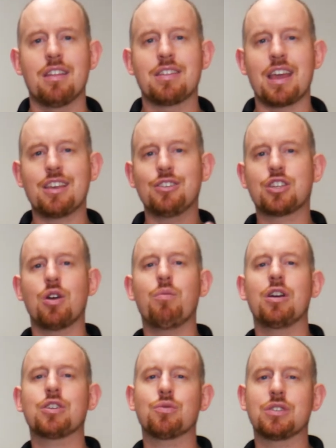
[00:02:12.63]
Thank you so
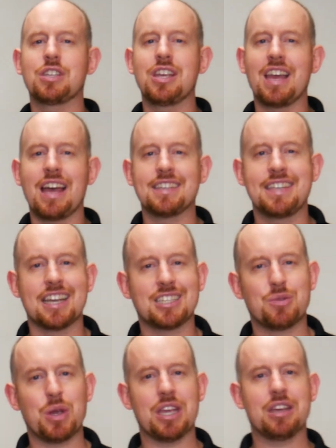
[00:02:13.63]
much. We'll see you guys
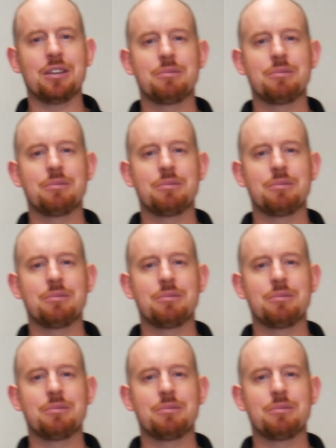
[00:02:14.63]
next week.